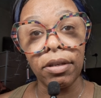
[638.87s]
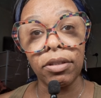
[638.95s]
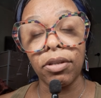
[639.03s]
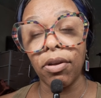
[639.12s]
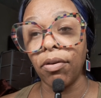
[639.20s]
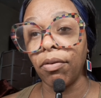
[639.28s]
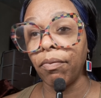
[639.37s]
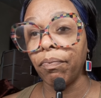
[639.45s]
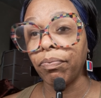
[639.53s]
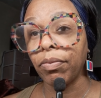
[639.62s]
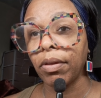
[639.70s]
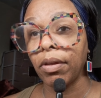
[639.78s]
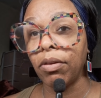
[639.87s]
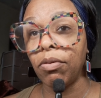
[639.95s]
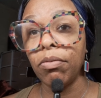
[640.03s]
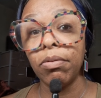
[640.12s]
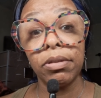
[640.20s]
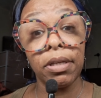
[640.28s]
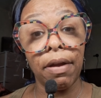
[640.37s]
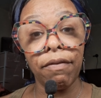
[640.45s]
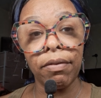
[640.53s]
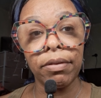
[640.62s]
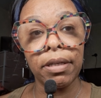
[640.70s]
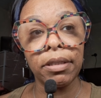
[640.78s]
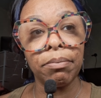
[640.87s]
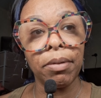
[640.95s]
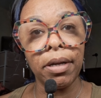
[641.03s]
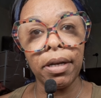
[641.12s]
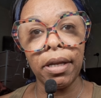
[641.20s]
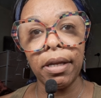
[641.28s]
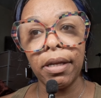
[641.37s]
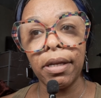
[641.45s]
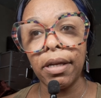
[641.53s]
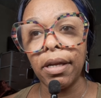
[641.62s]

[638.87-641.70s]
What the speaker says: So, you save up this money,